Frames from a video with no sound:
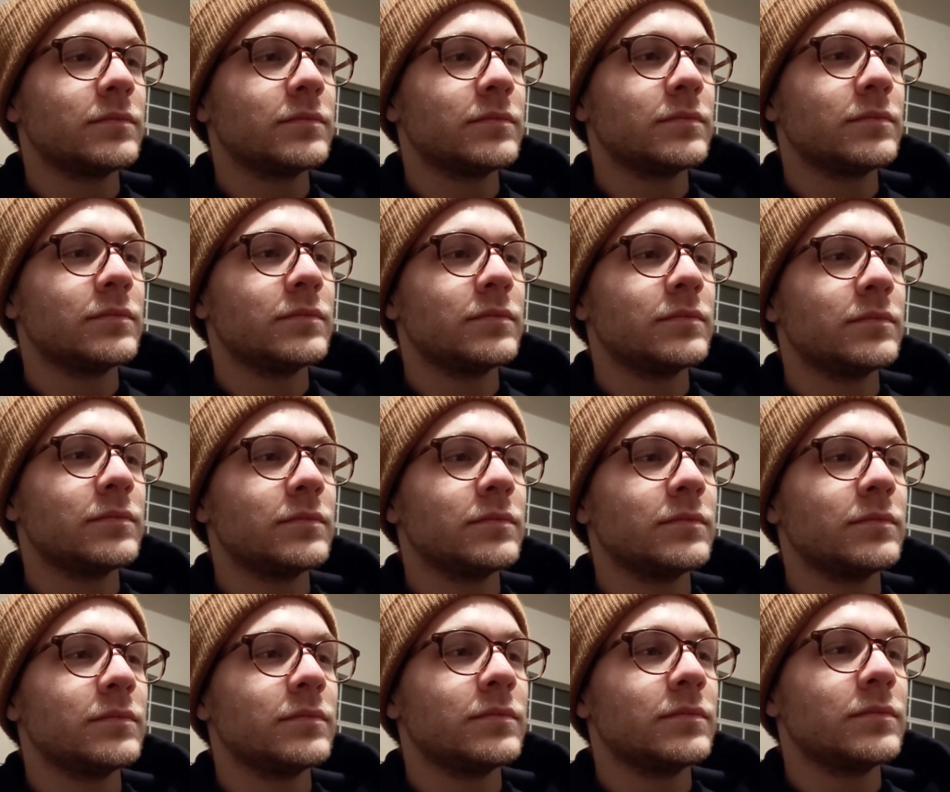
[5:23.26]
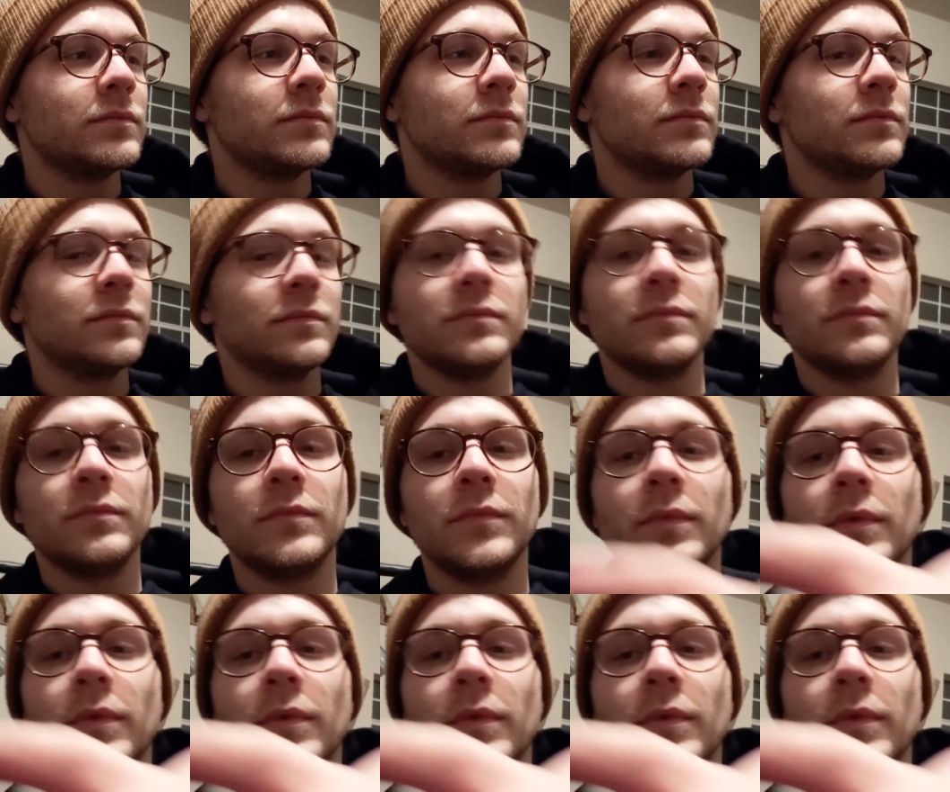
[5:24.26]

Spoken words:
(silence)